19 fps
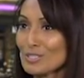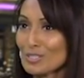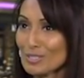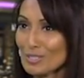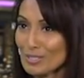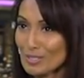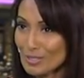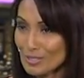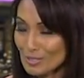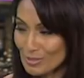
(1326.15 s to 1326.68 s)
Do
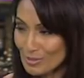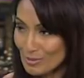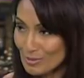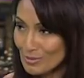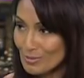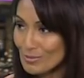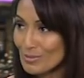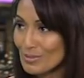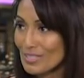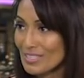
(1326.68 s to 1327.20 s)

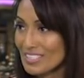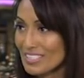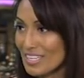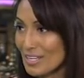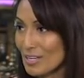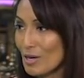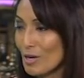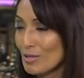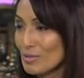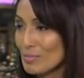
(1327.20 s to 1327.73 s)
you
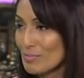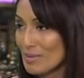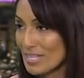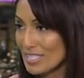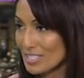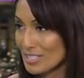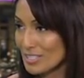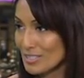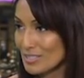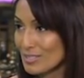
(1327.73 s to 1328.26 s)
take all the
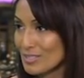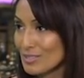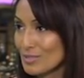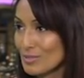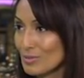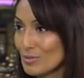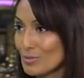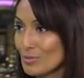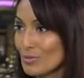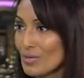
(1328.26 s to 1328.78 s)
measures
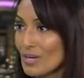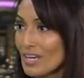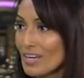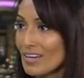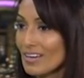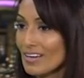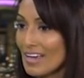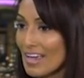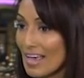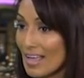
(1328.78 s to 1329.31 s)
to
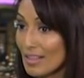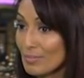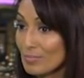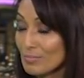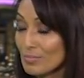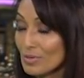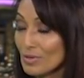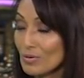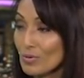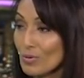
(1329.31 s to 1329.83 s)

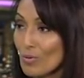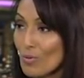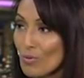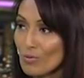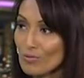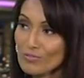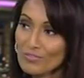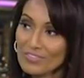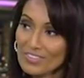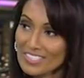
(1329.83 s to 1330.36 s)
help your
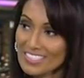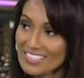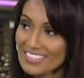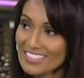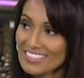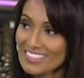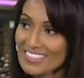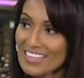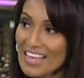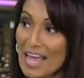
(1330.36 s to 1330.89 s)
own
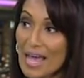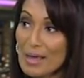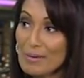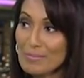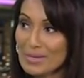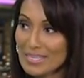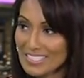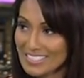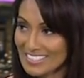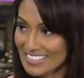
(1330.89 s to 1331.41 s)
physical
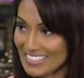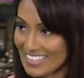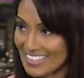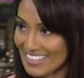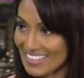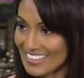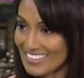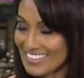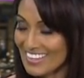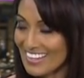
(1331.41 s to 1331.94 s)
and mental
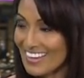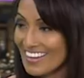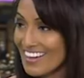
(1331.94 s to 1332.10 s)
health?